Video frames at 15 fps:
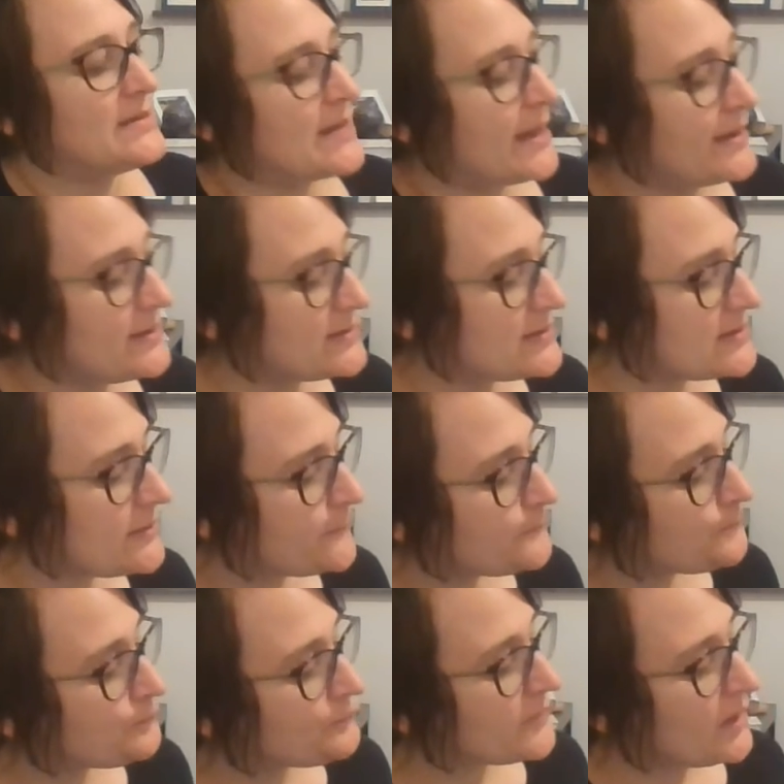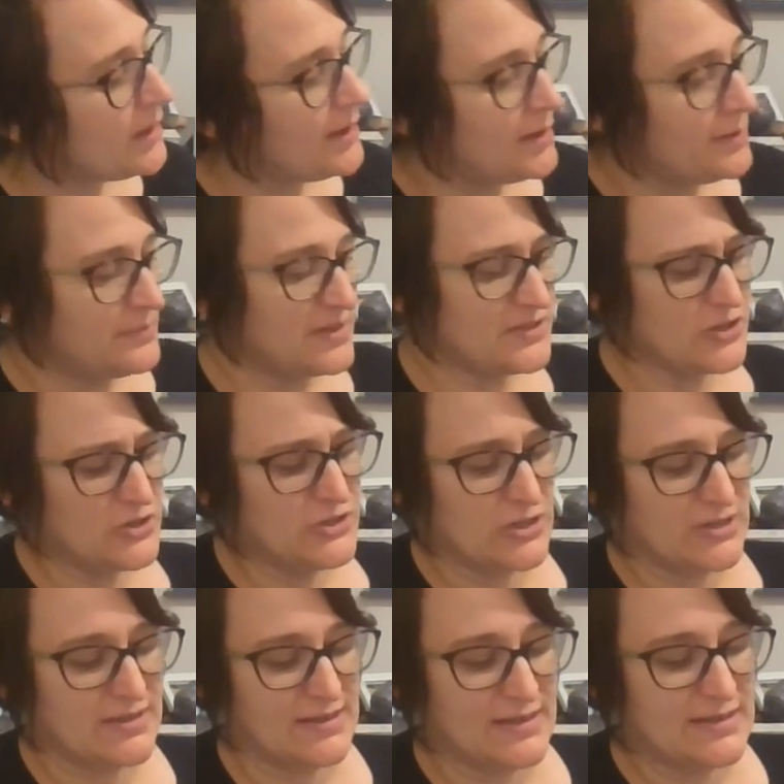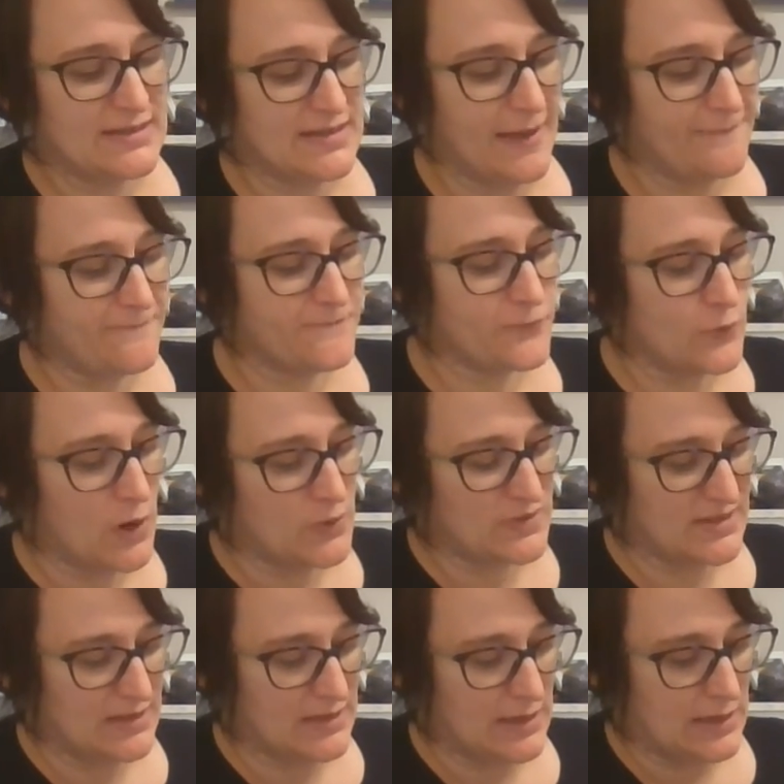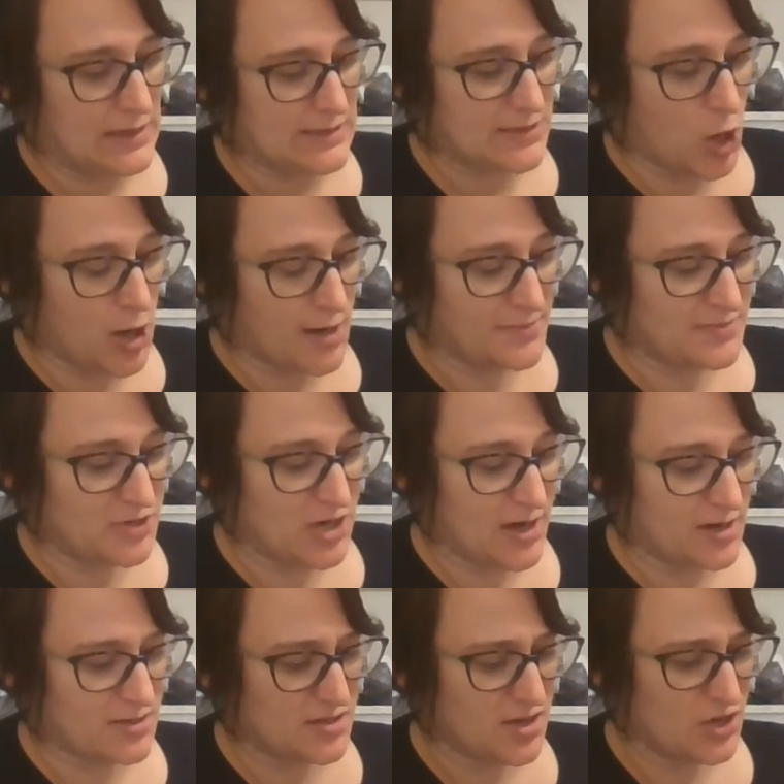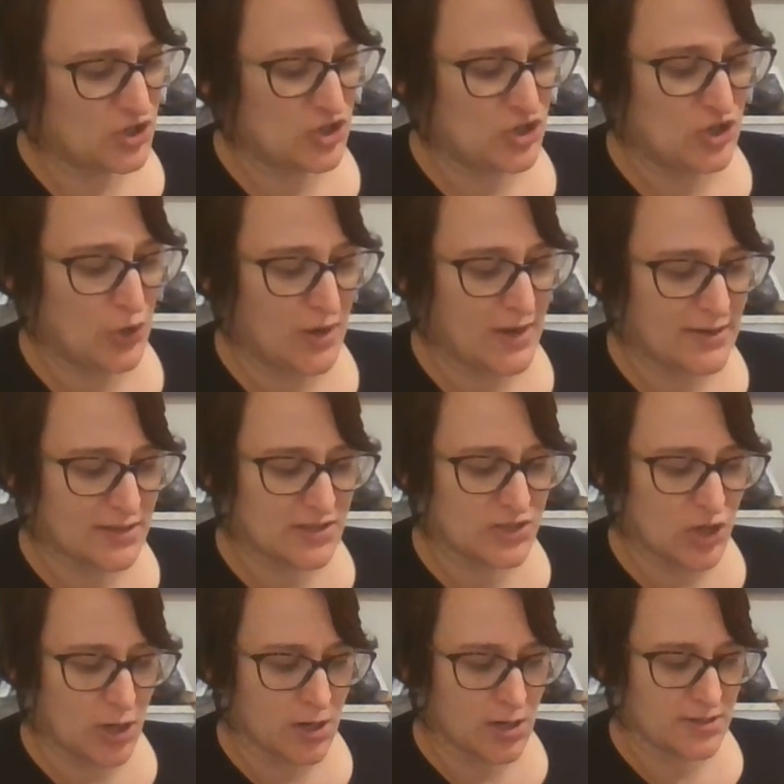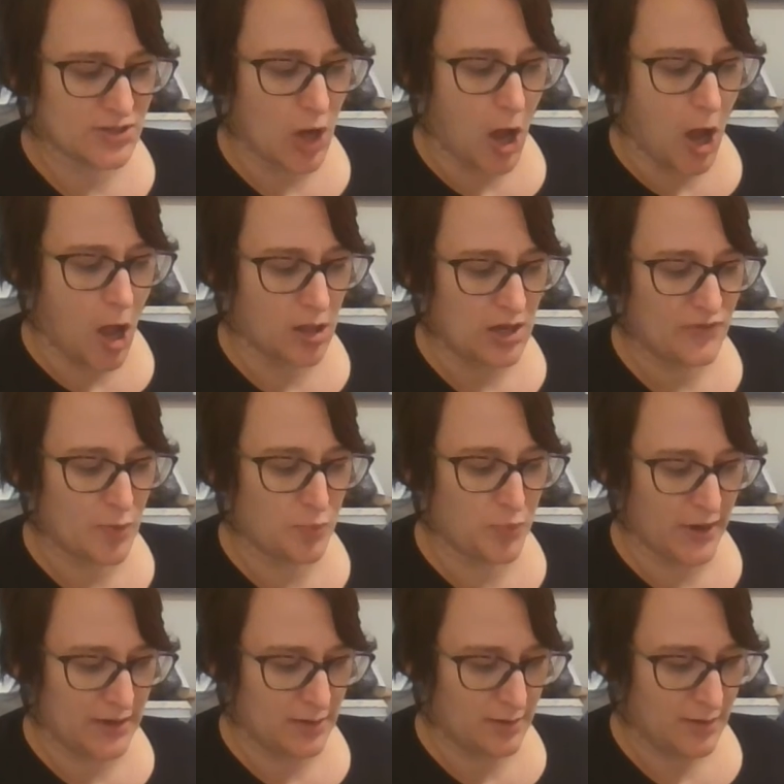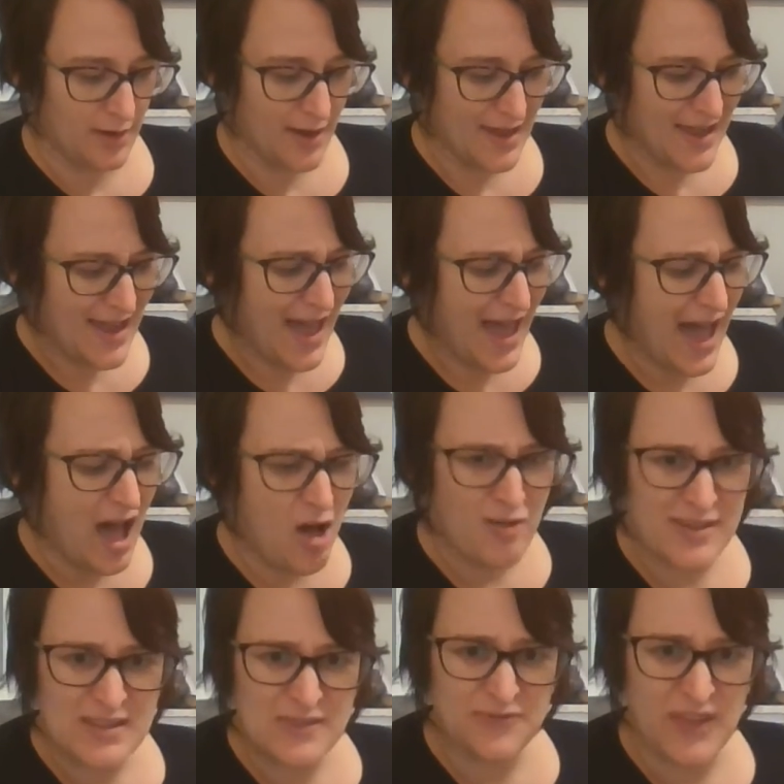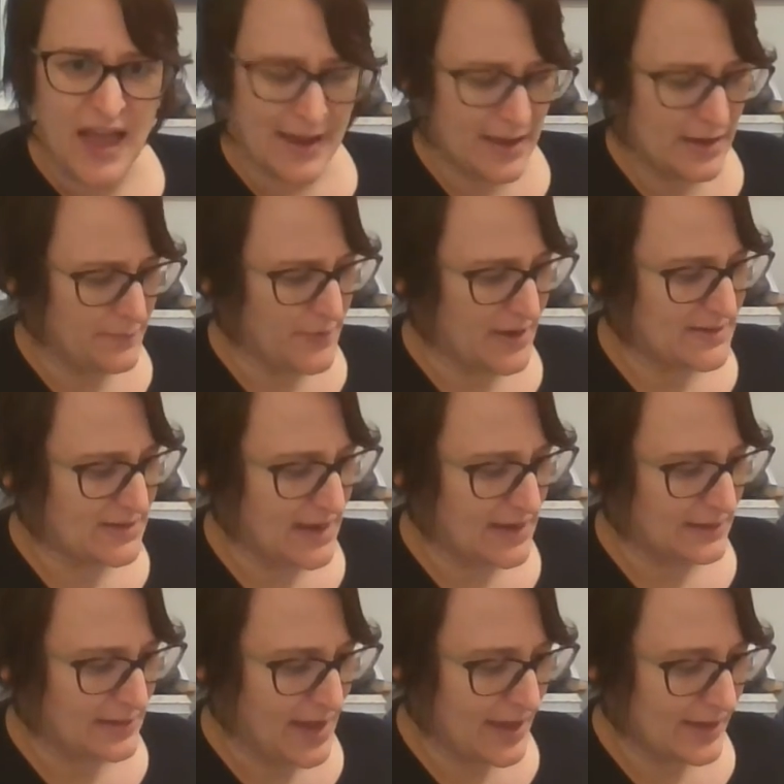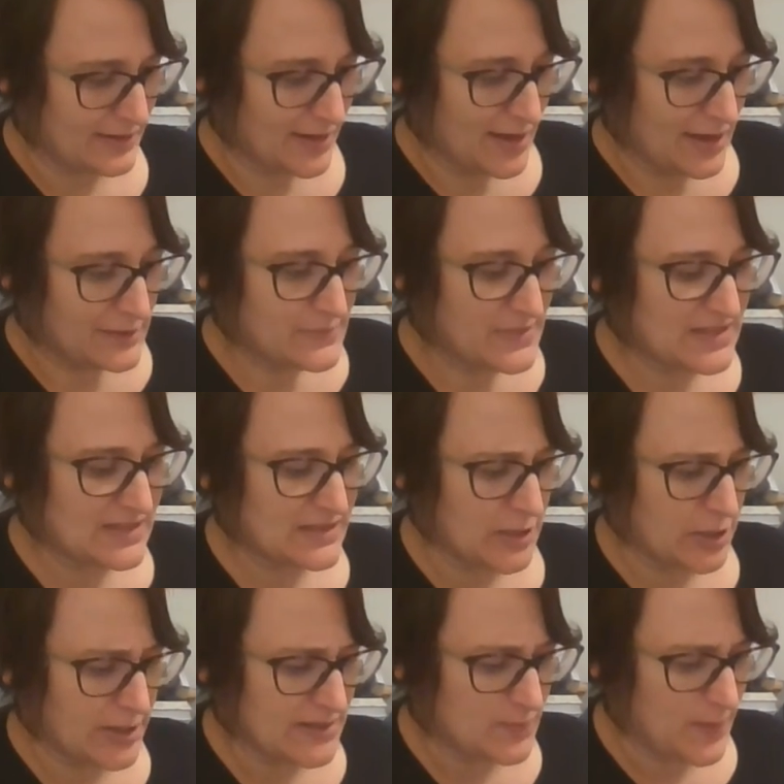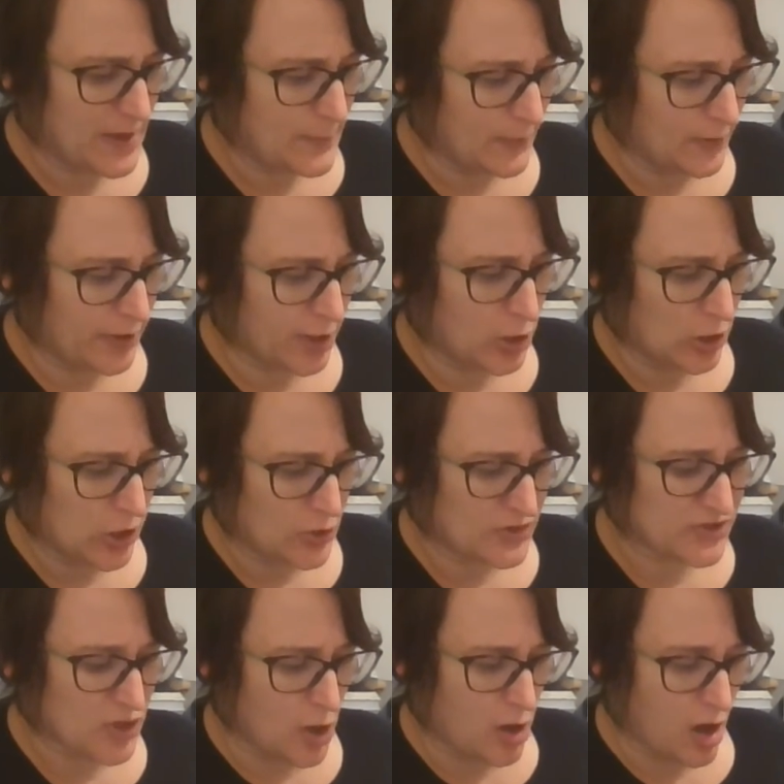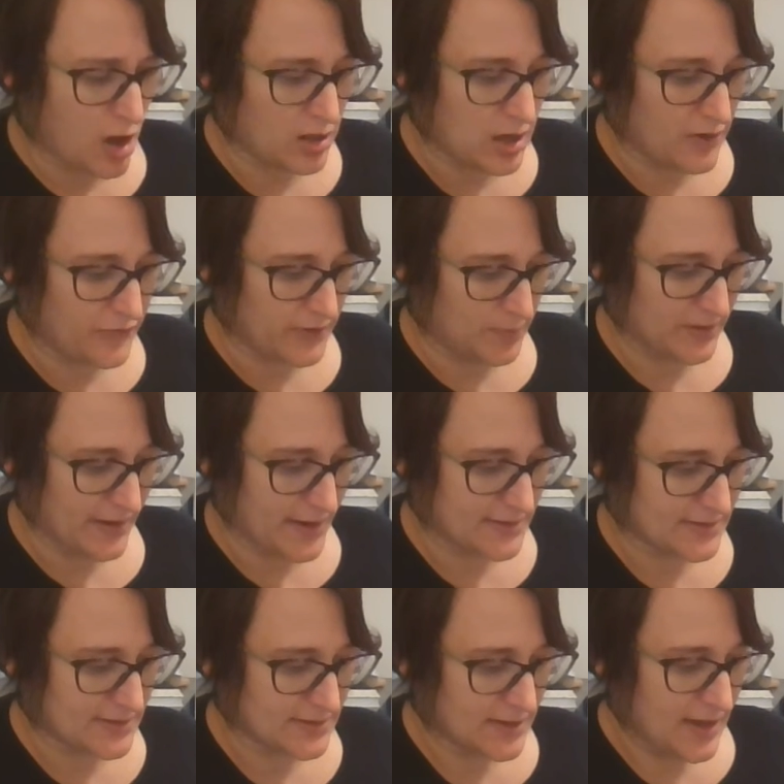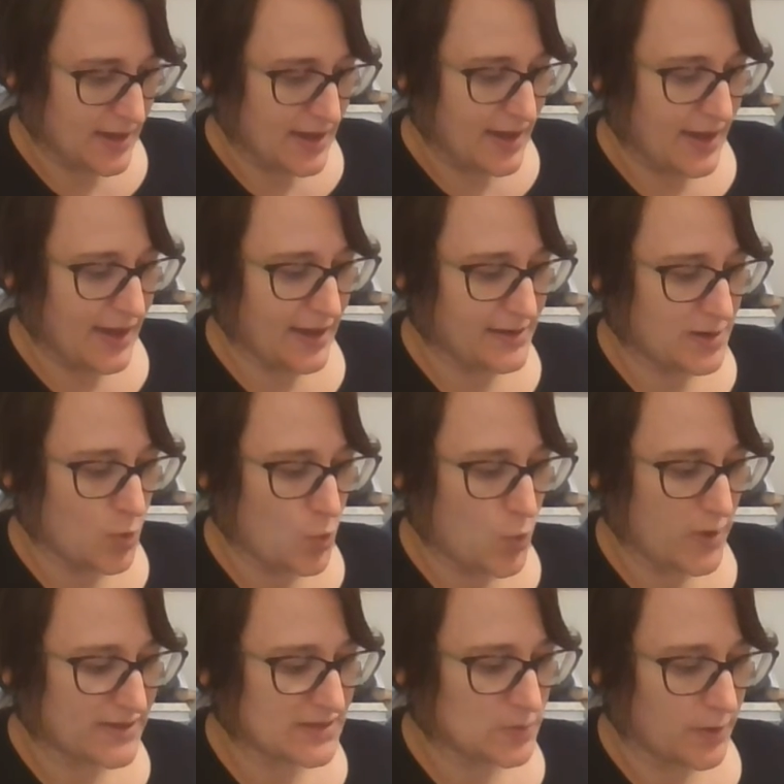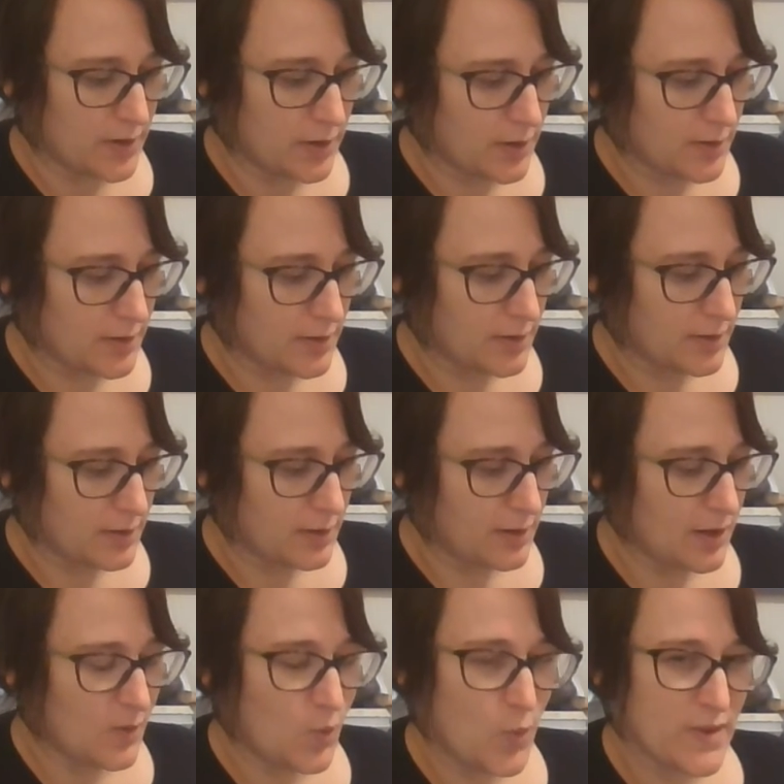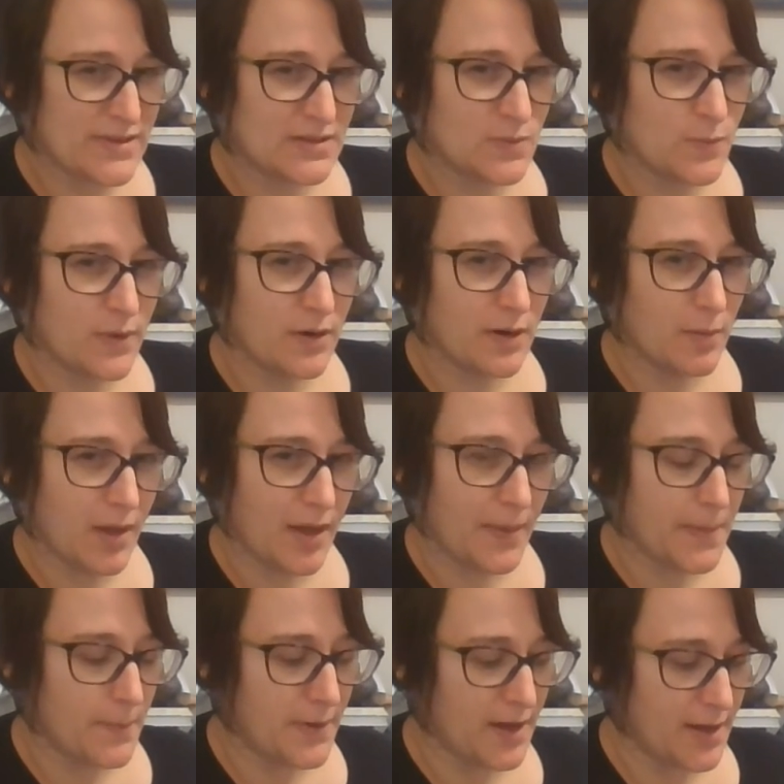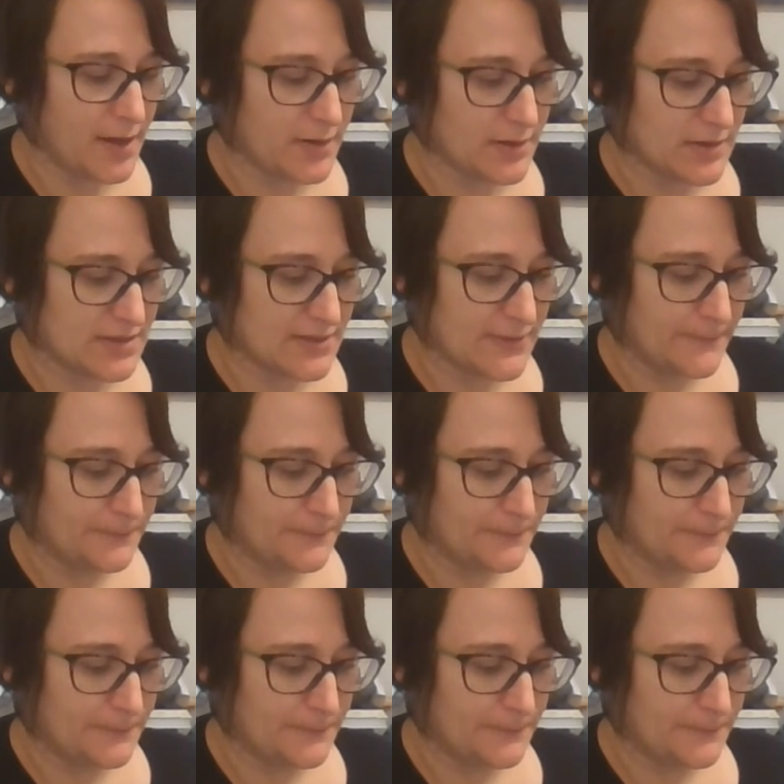tonight. Mr. Dursley sat frozen in his armchairs. Shooting stars all over Britain? Owls flying by daylight? Mysterious people in cloaks all over the place. And a whisper about the Potters.